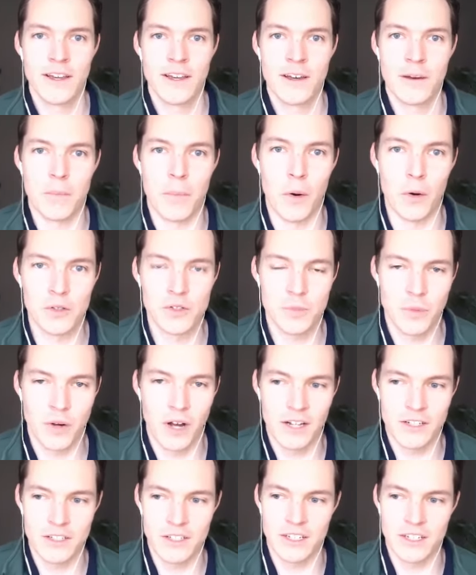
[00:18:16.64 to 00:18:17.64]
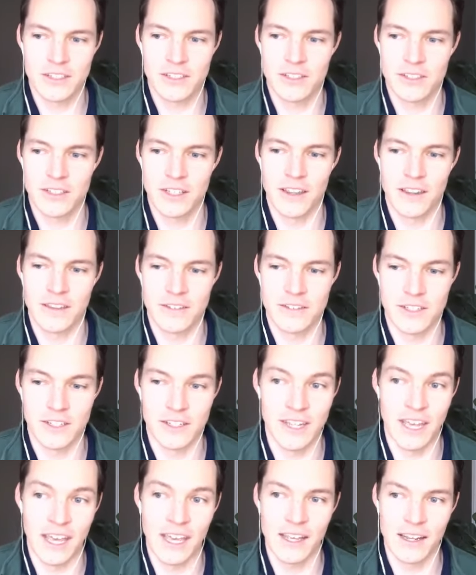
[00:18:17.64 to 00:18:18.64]
Most projects to, to
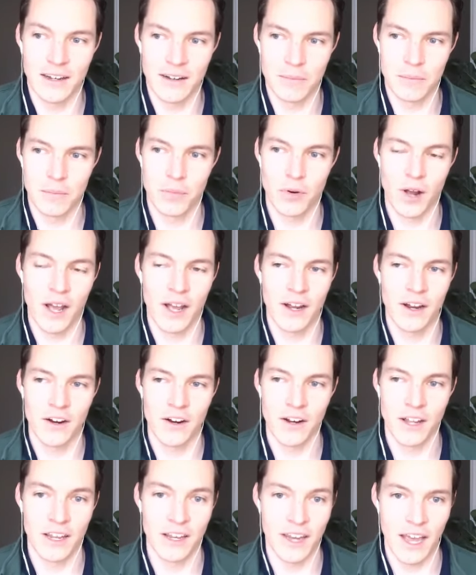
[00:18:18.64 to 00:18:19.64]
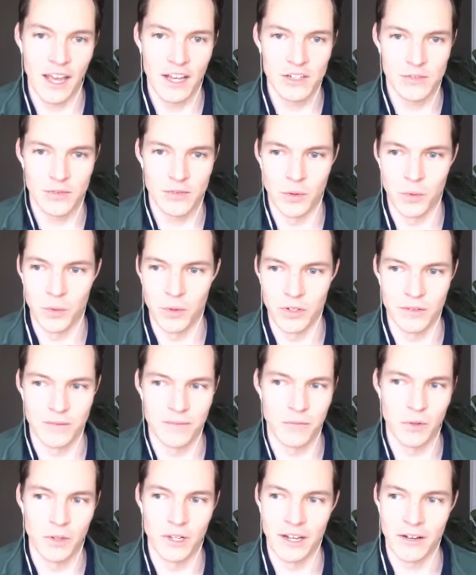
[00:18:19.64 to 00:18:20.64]
date prior in Nashville were,
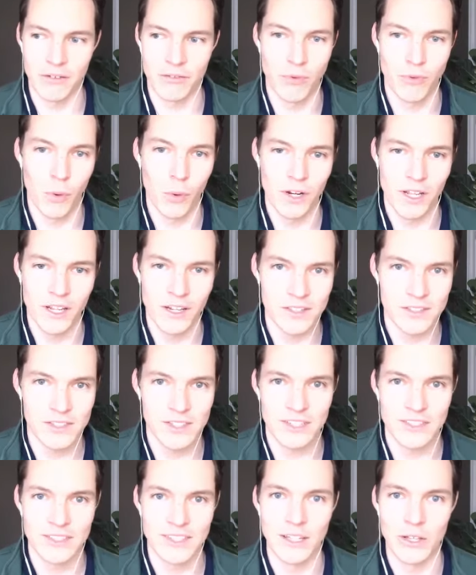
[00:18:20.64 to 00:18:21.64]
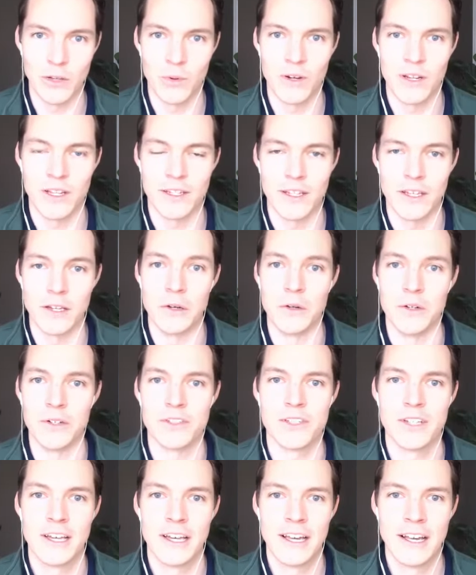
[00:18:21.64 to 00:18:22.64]
were like 40 to 60 unit deals.